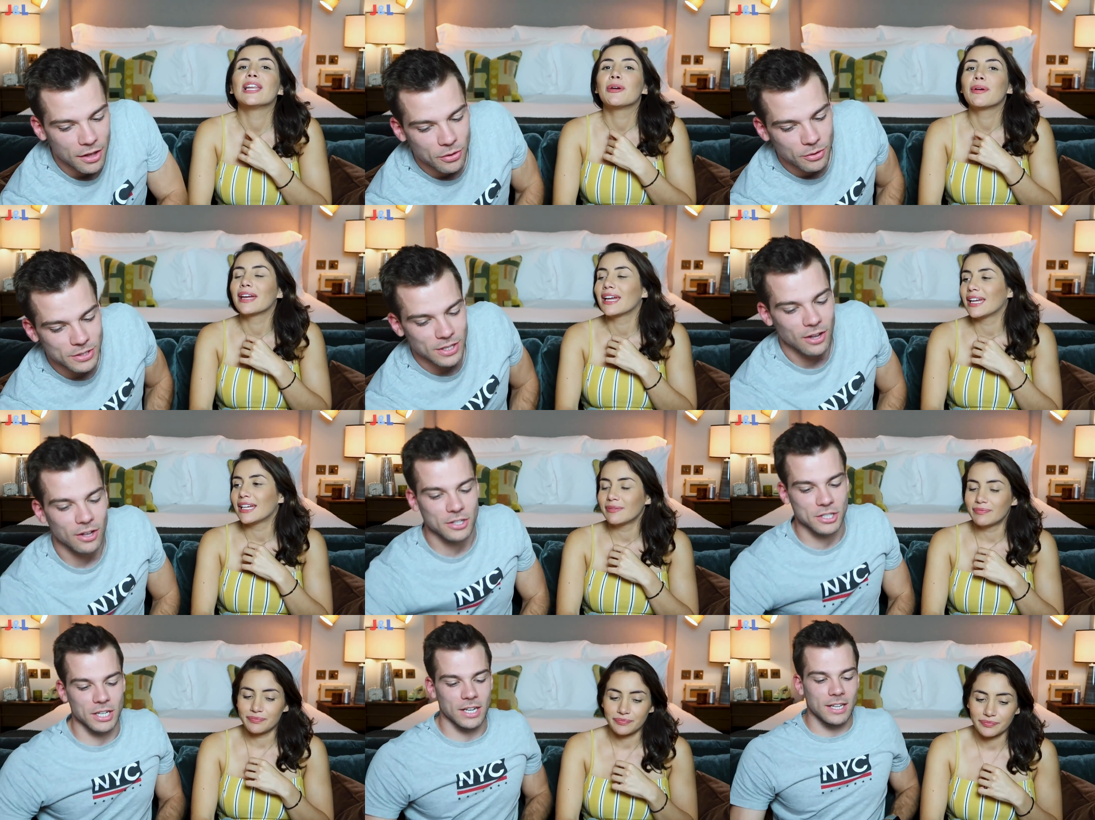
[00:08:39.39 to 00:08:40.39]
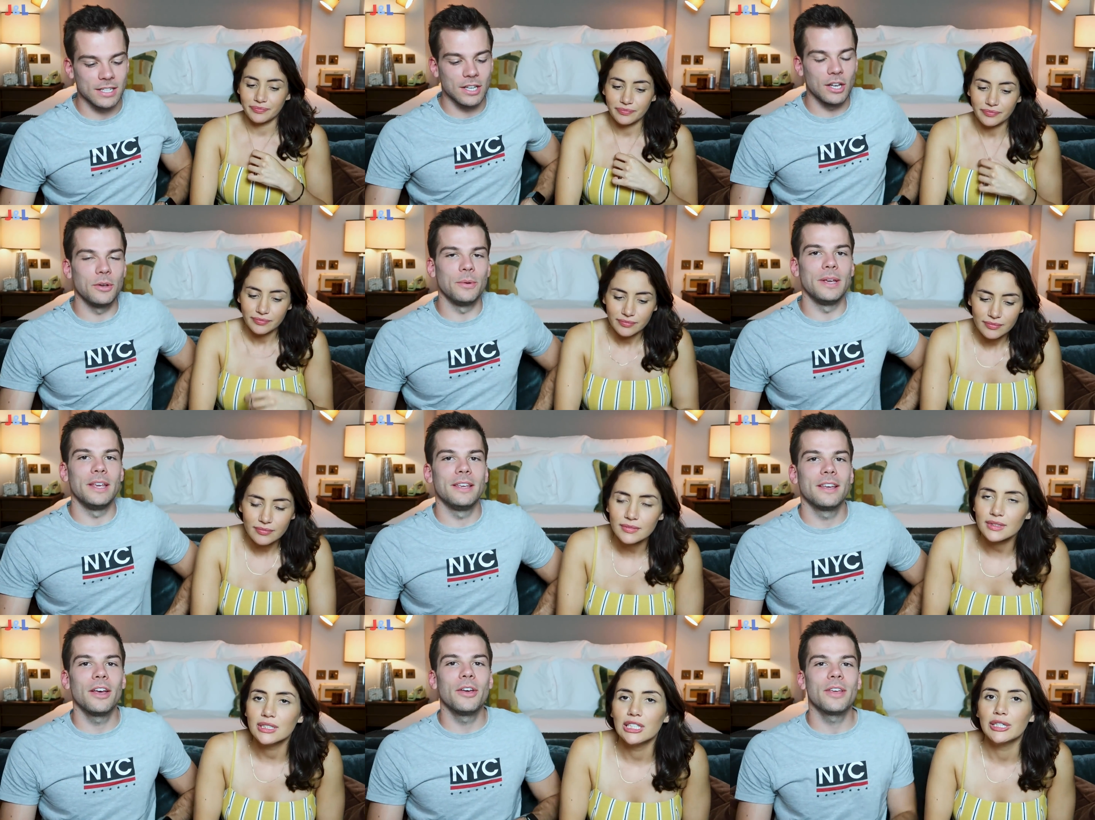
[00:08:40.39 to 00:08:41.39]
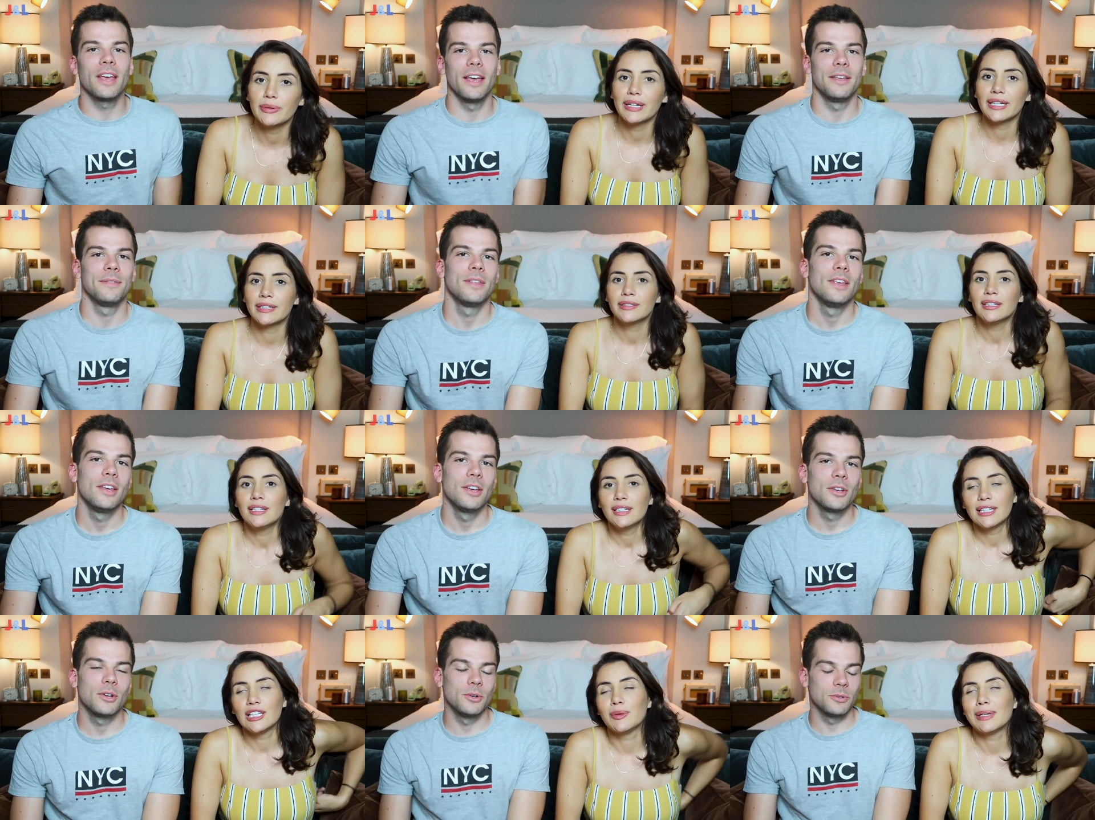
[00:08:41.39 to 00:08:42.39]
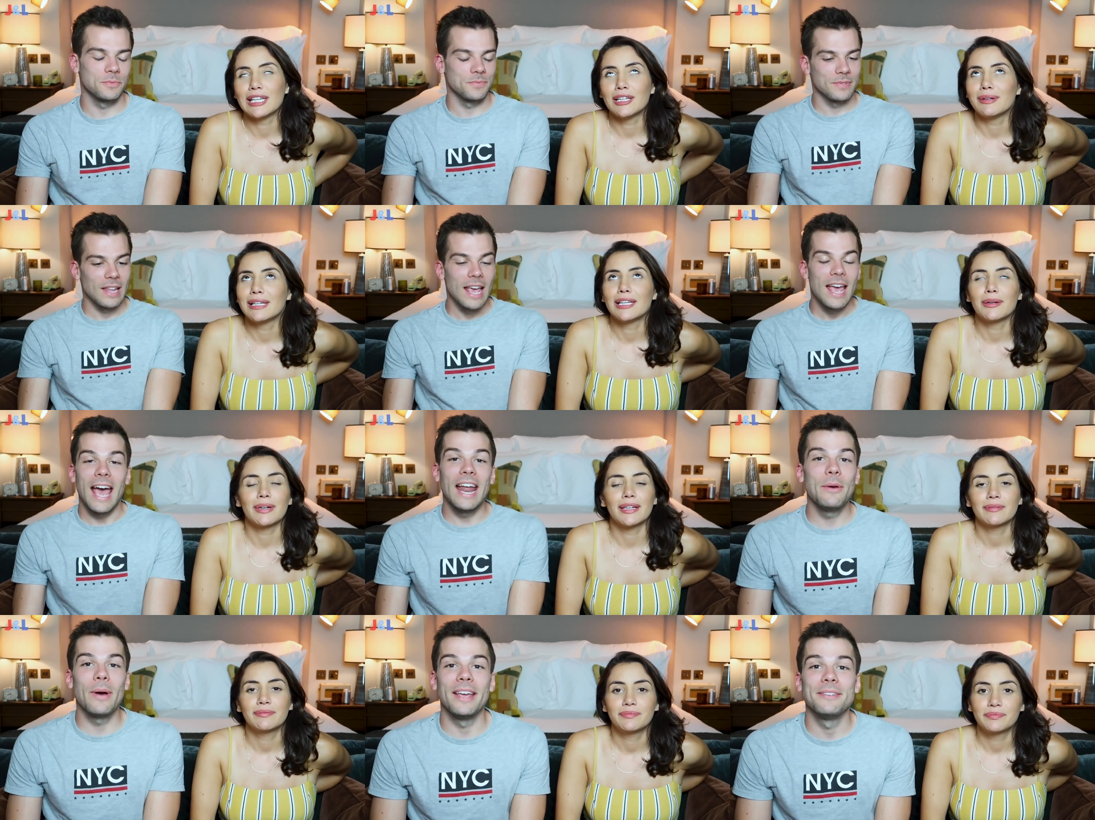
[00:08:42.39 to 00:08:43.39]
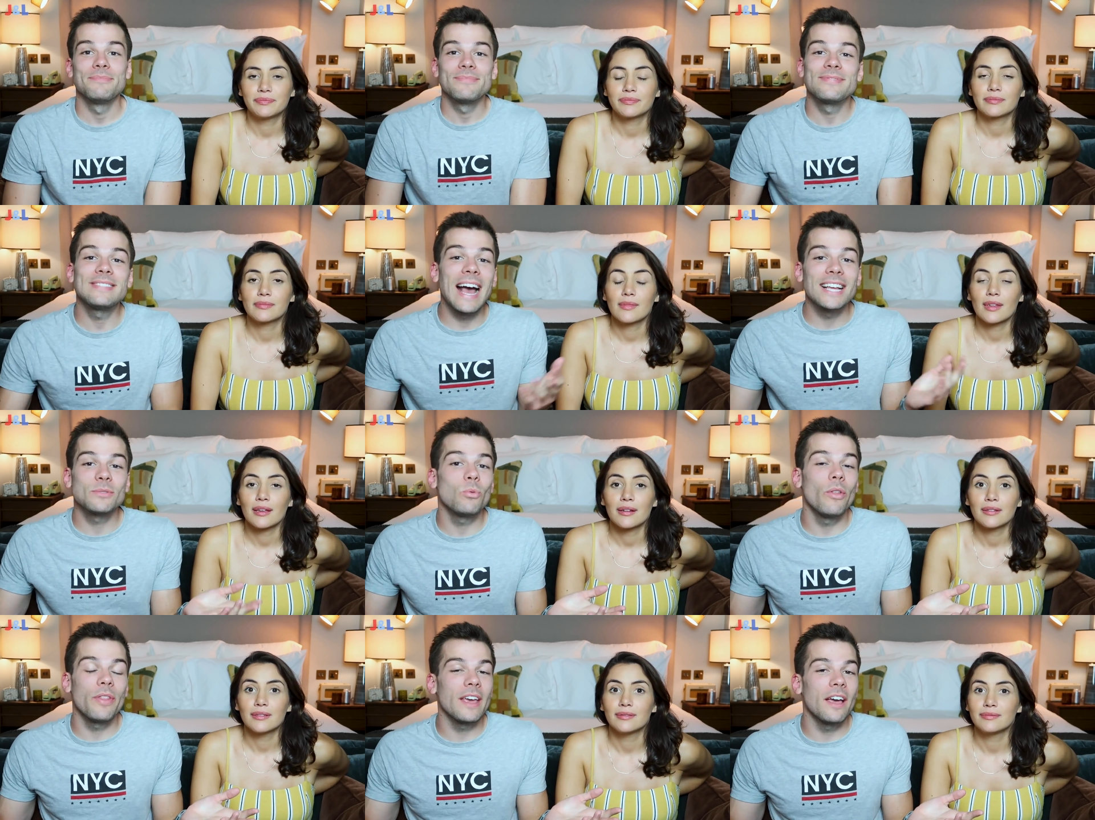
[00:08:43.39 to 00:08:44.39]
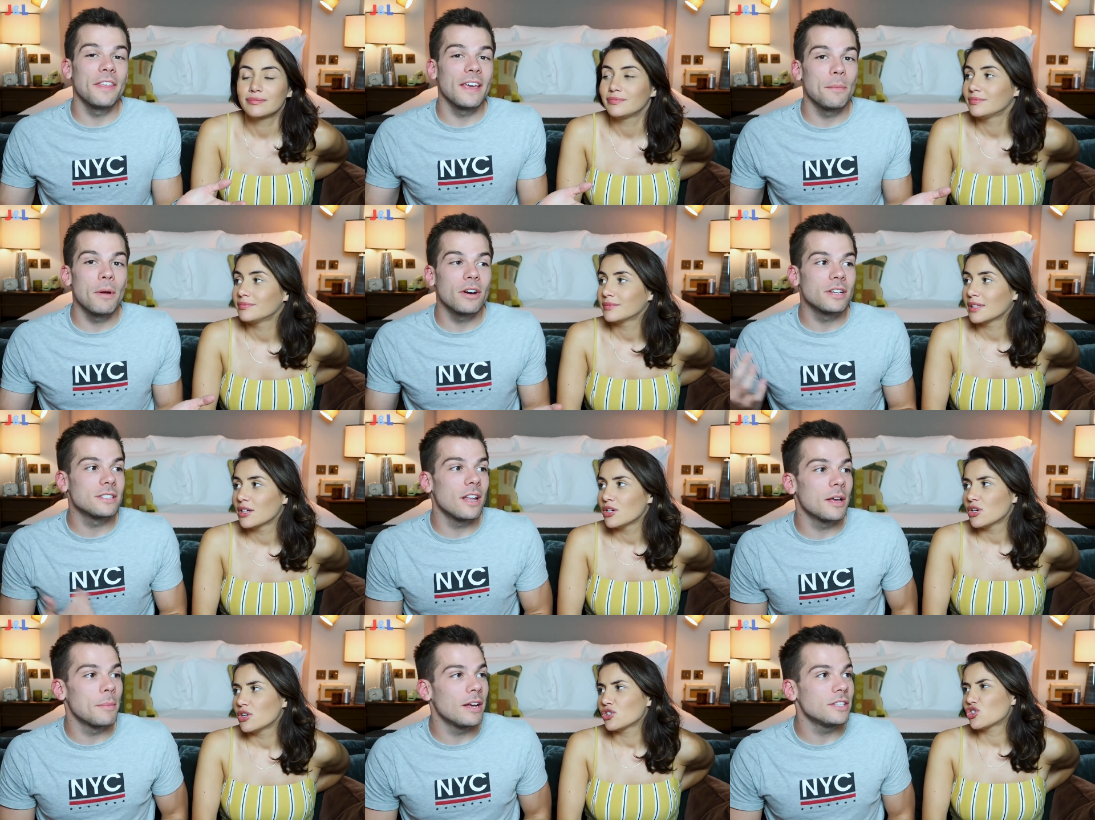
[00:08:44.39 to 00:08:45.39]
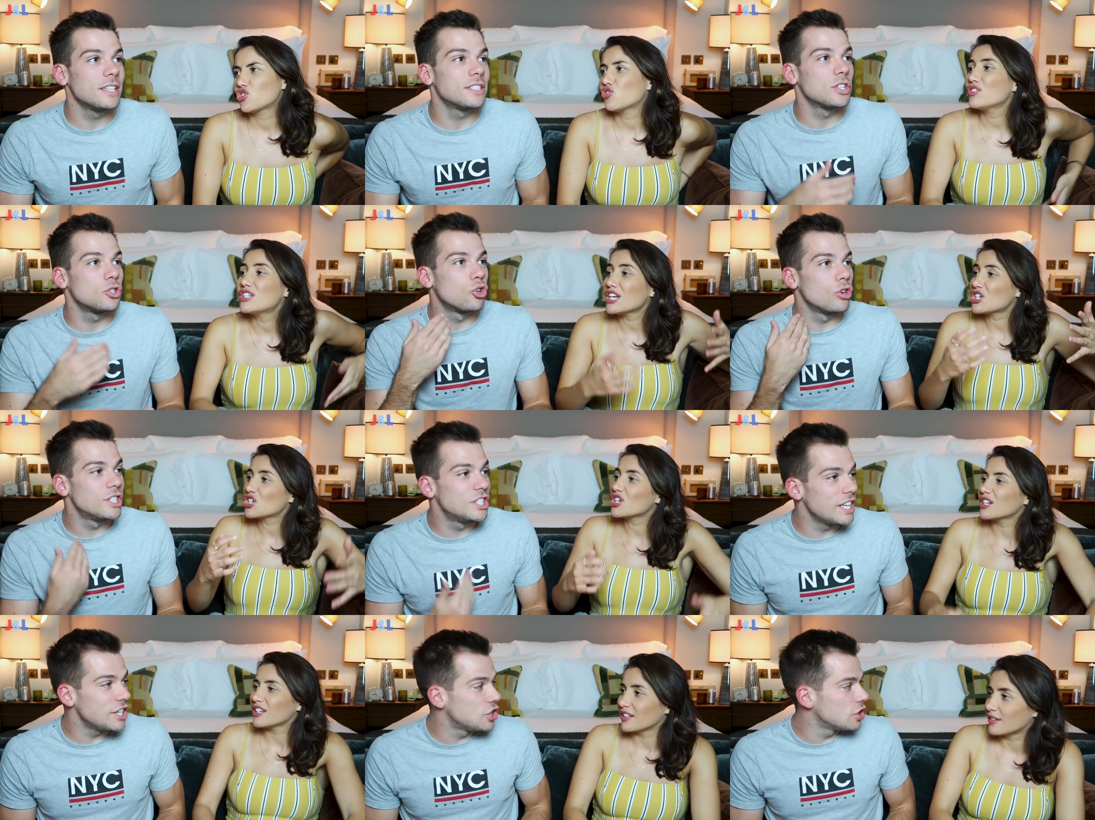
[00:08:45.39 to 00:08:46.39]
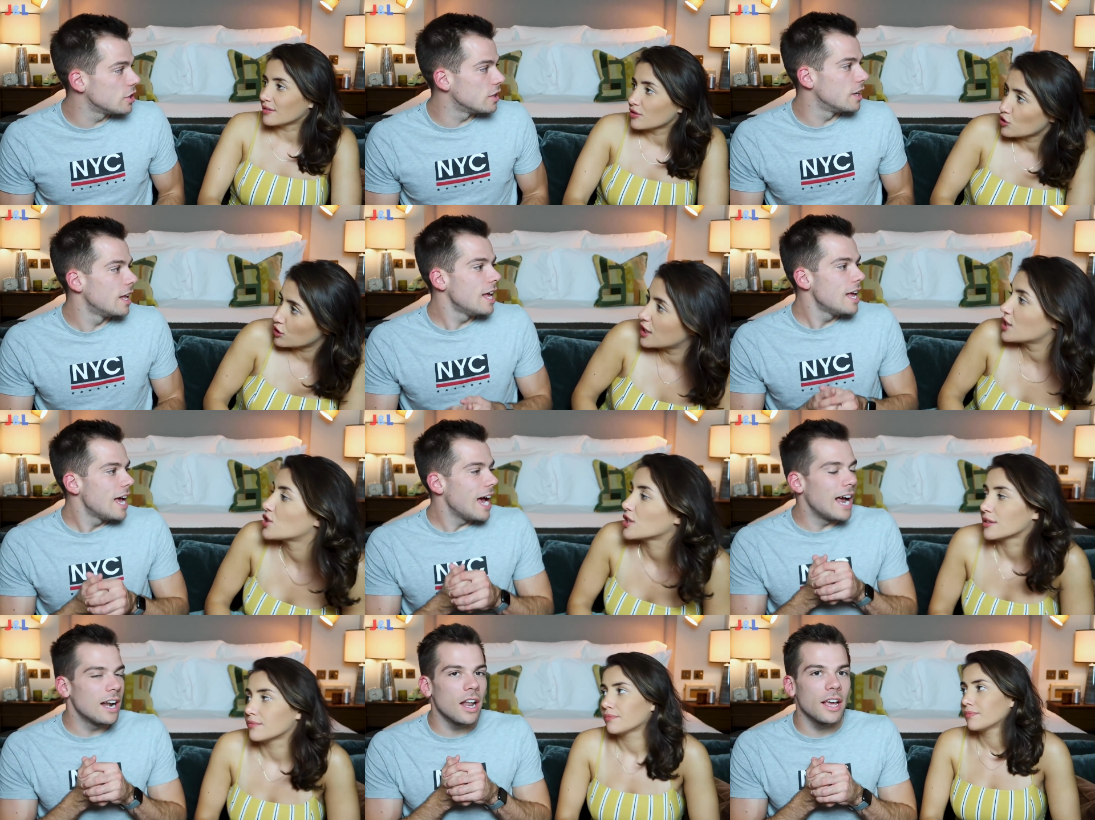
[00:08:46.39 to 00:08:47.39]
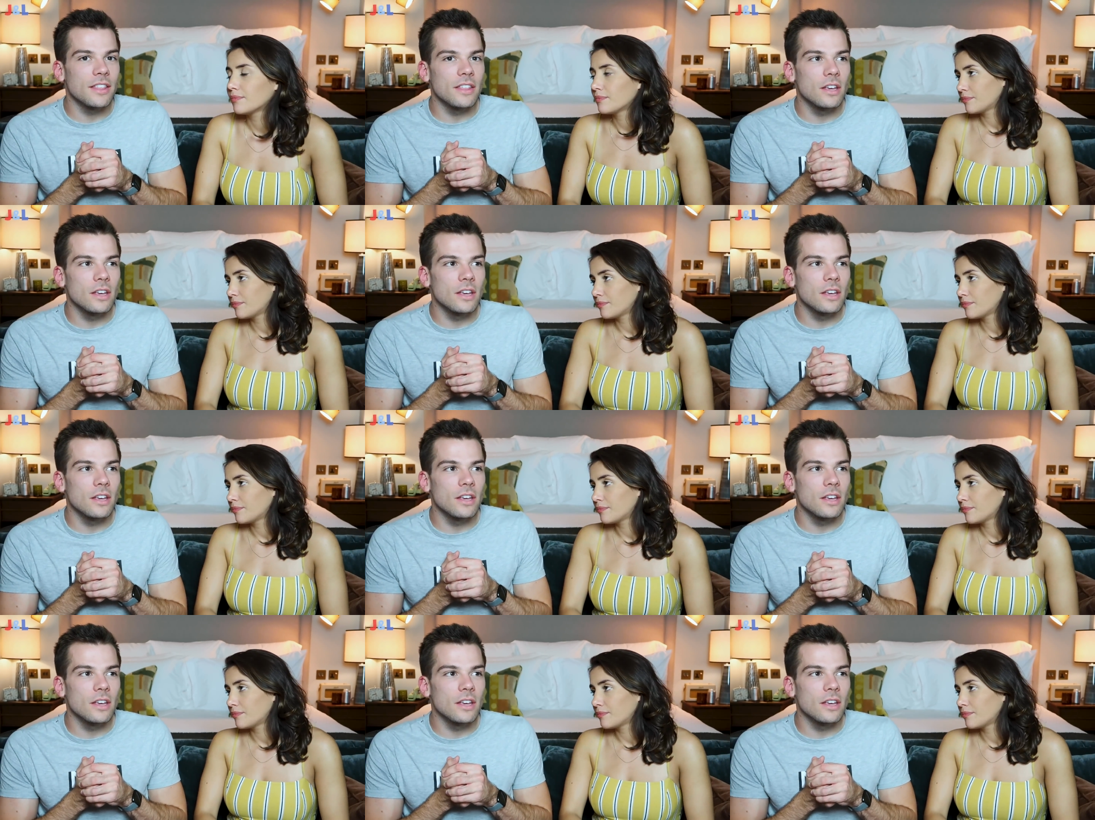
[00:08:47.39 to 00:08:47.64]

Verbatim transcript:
Speaker 1: I thought it was Archie. It's Louis. Okay.
Speaker 2: Louis, cool. Louis, Louis, Louis. Anyway,
Speaker 1: that's one thing I think Americans like about us. It's tradition. the tradition.
Speaker 2: Tradition. And
Speaker 1: like